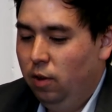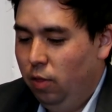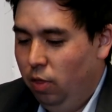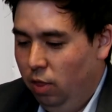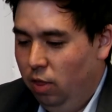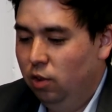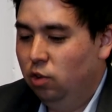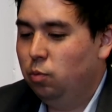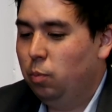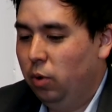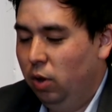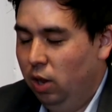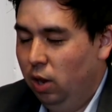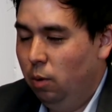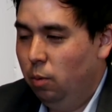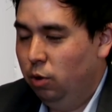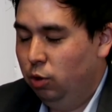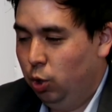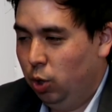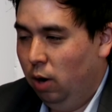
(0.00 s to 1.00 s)
this play
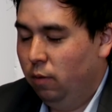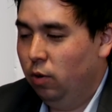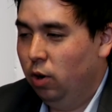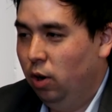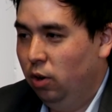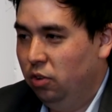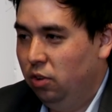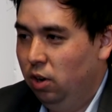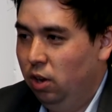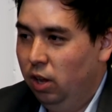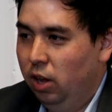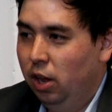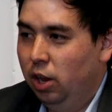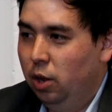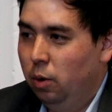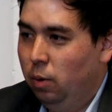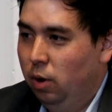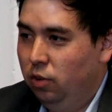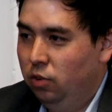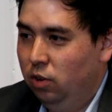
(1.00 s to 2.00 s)
with Jarvan ulting and
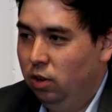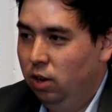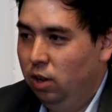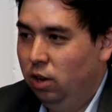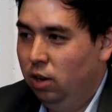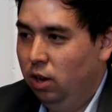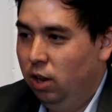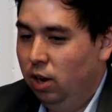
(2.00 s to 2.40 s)
Galio ulting in,